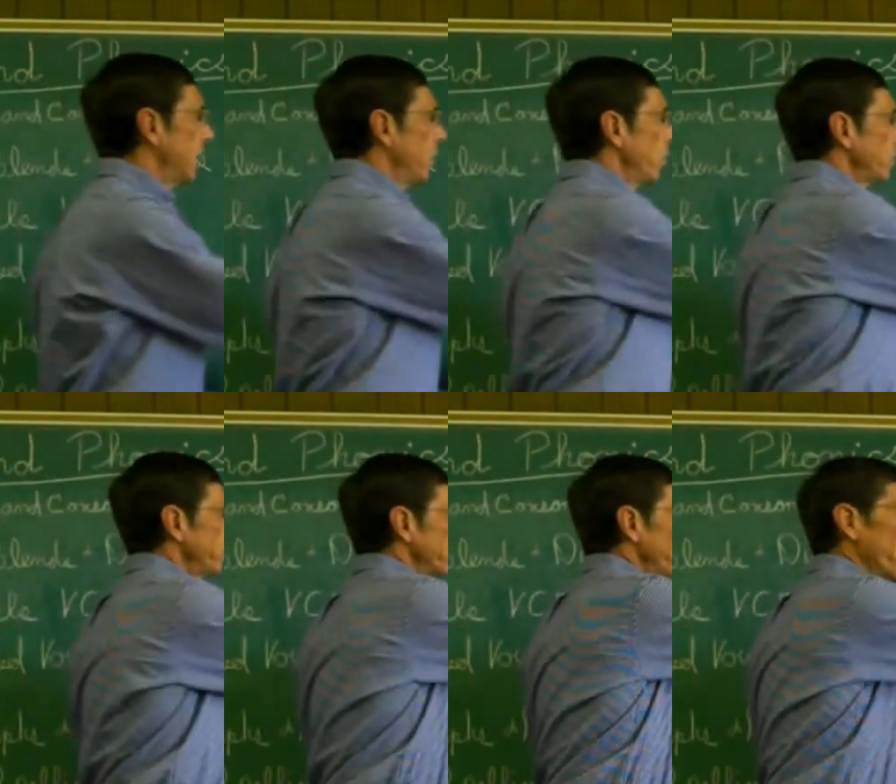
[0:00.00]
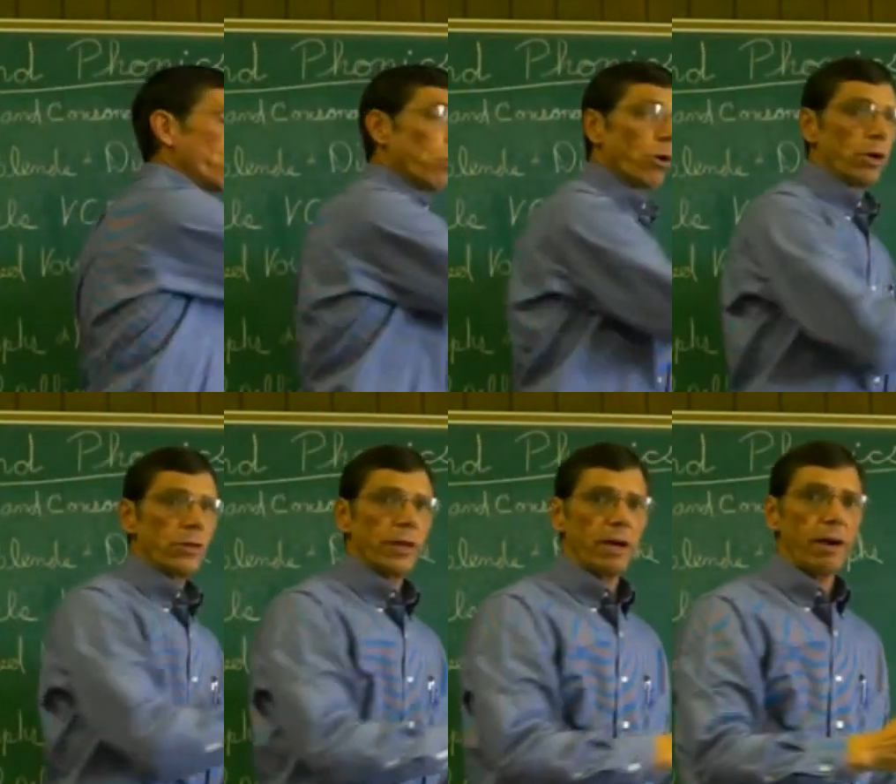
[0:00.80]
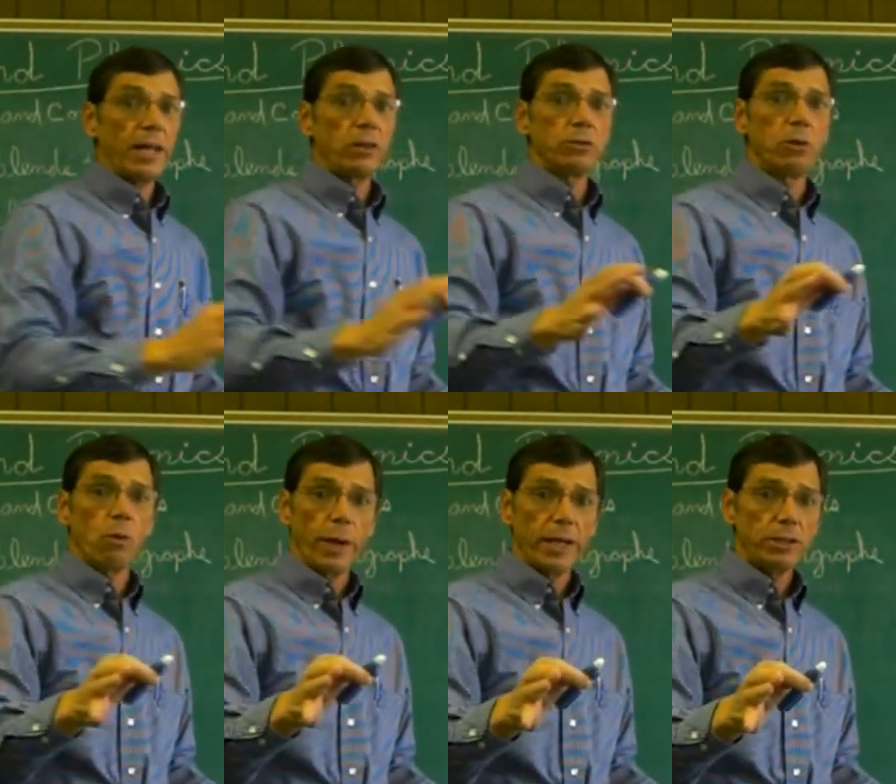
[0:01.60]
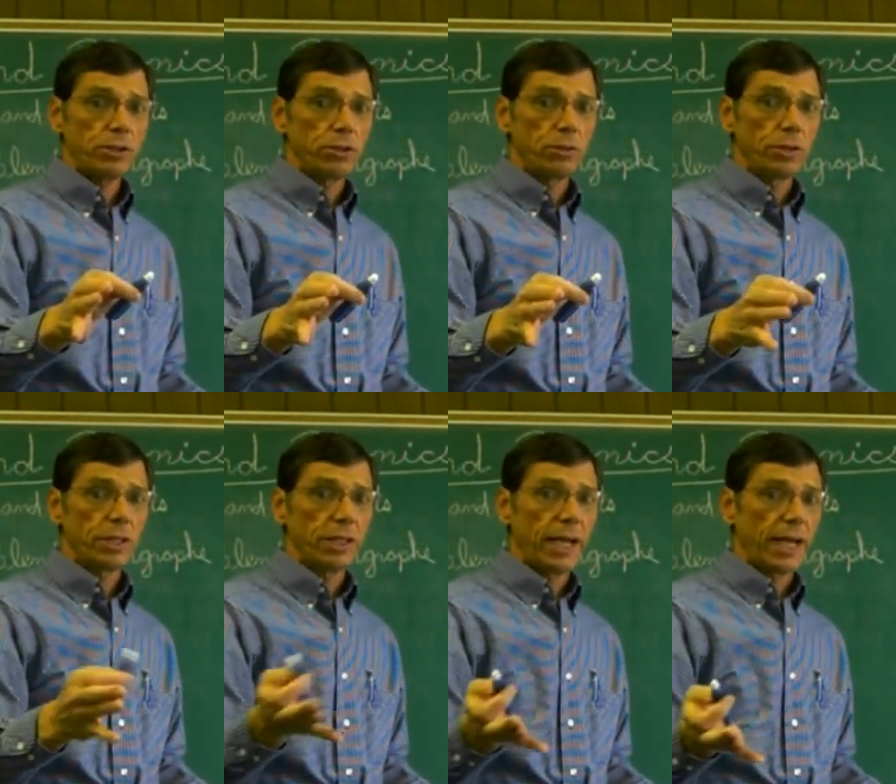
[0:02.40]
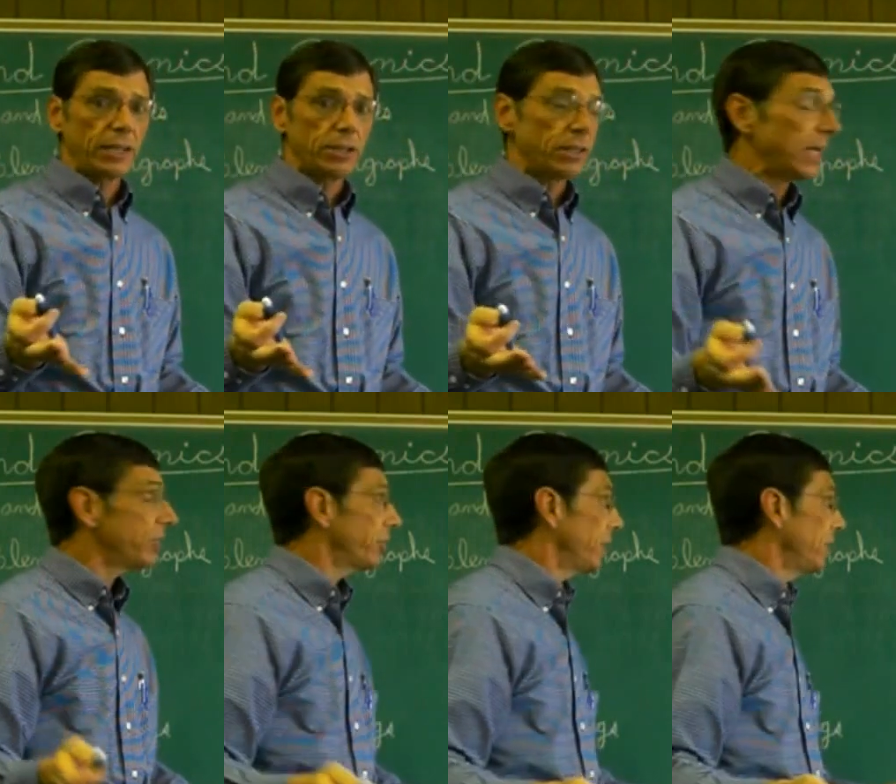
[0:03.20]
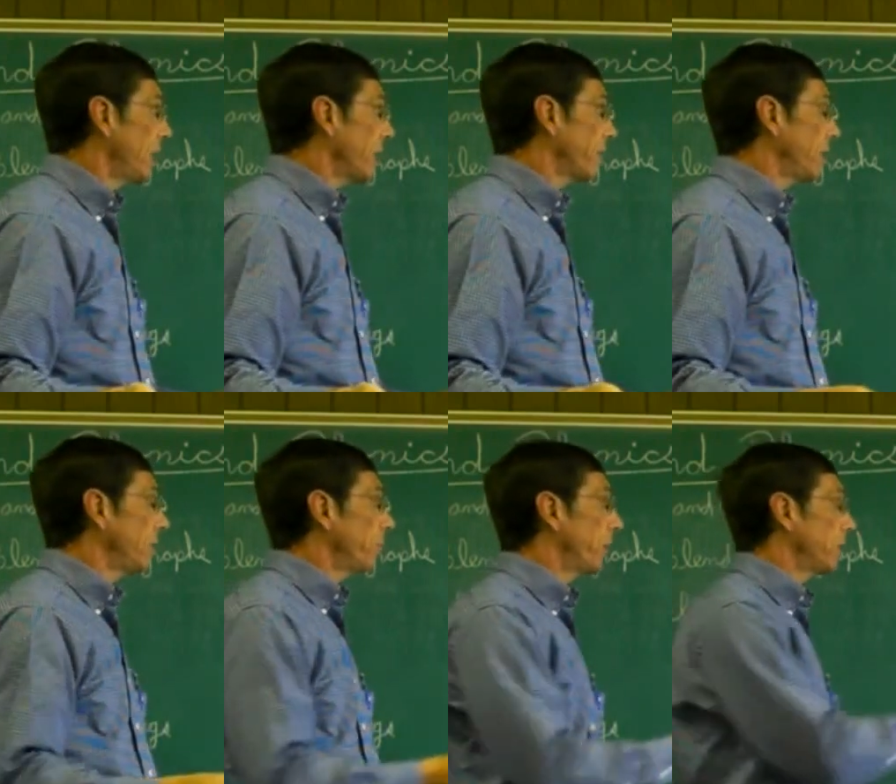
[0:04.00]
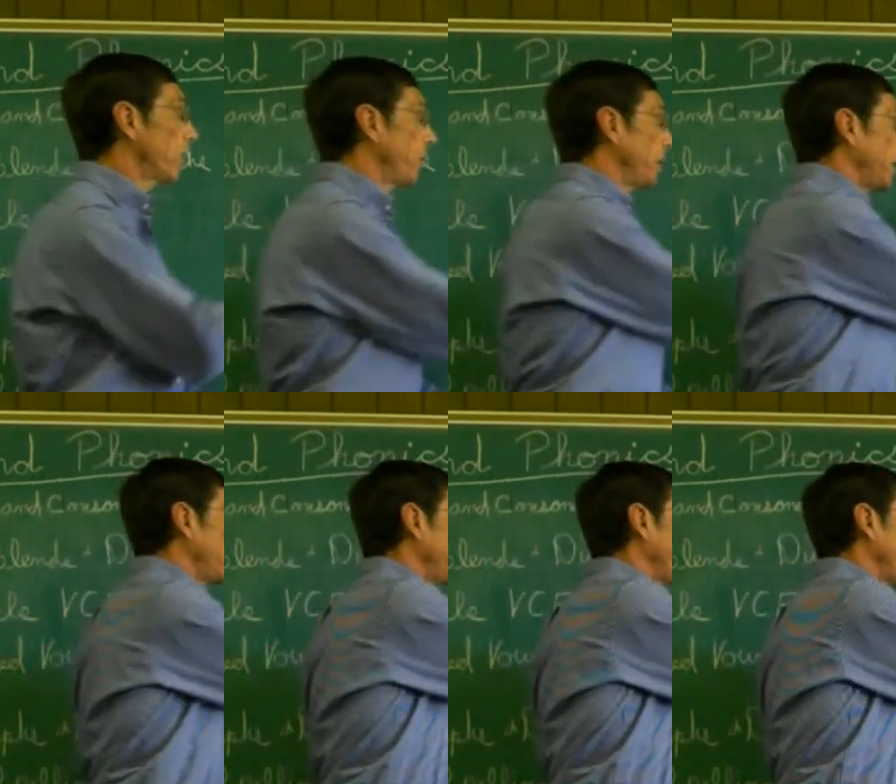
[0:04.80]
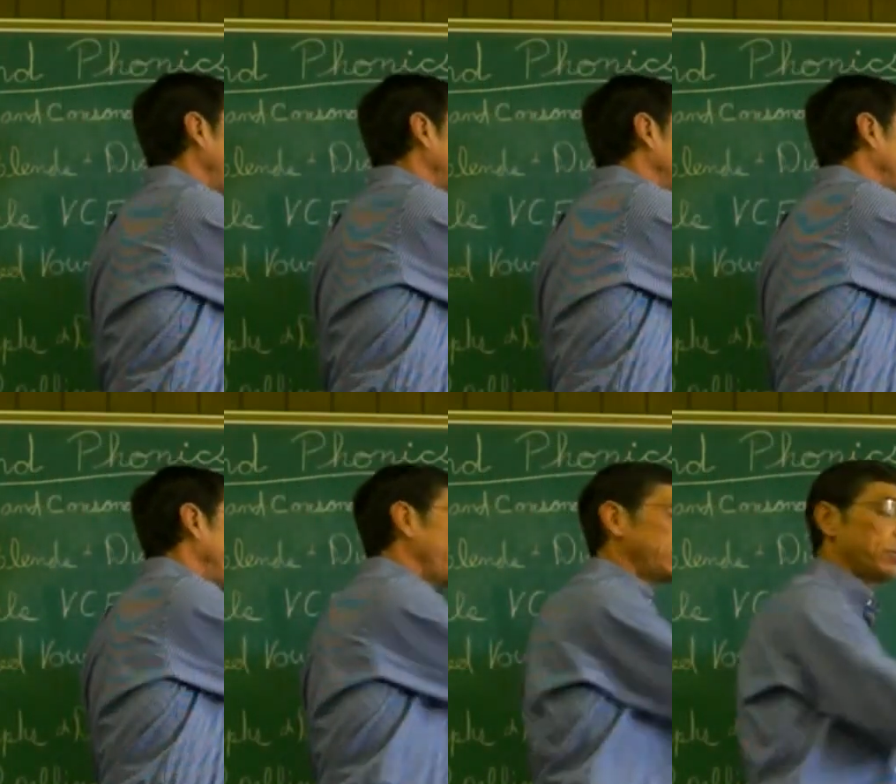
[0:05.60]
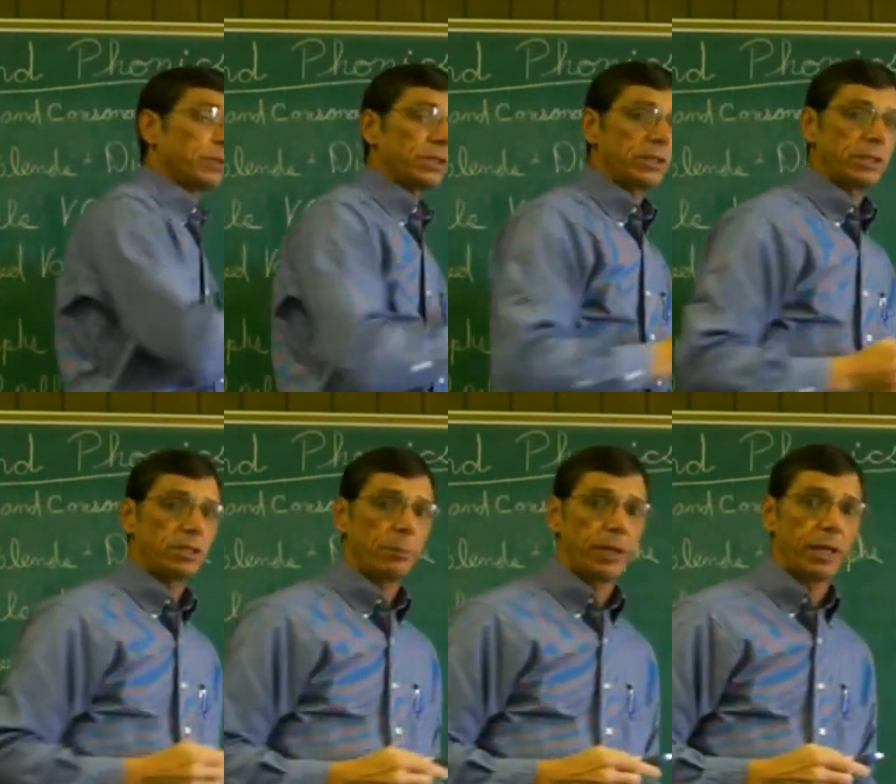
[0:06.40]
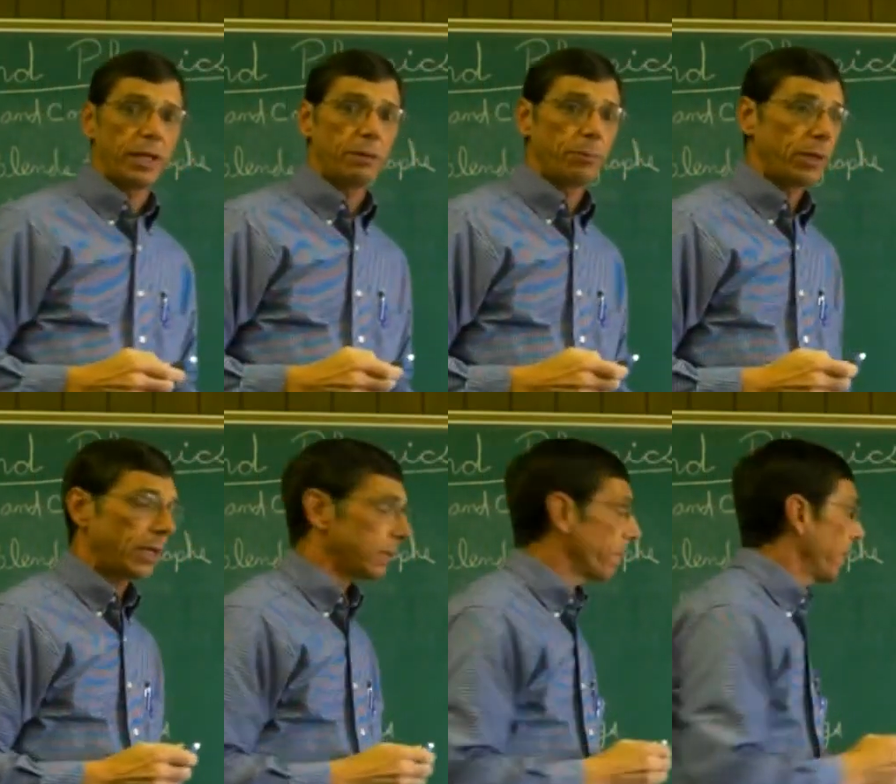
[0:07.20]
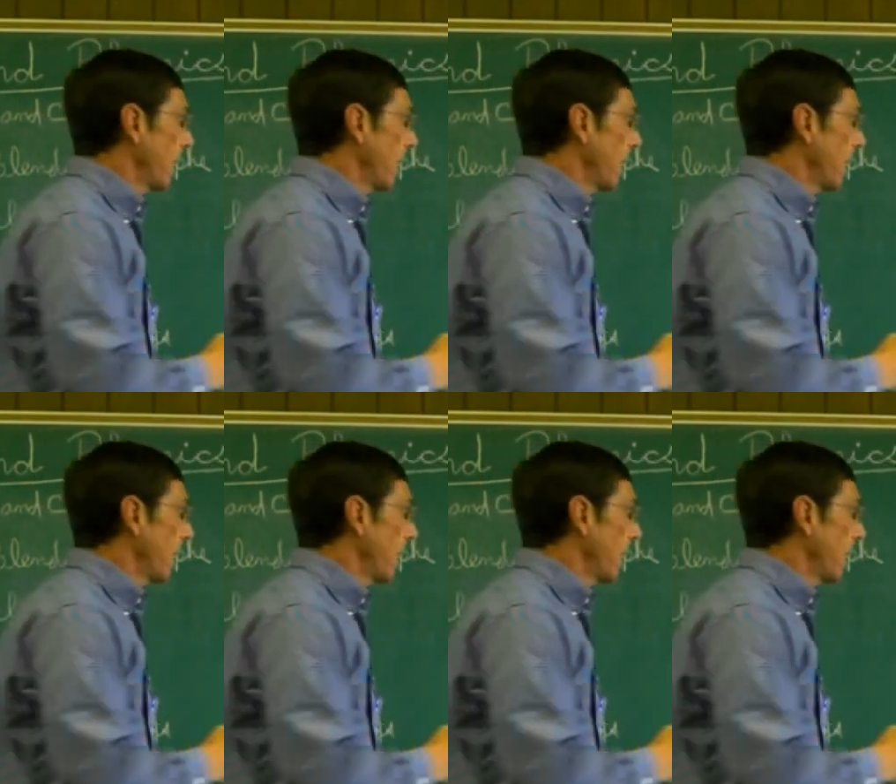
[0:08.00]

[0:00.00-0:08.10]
Notice there's no word there, and there's no way a student can guess. They see nothing but the beginning blend, and you teach them this is the beginning blend.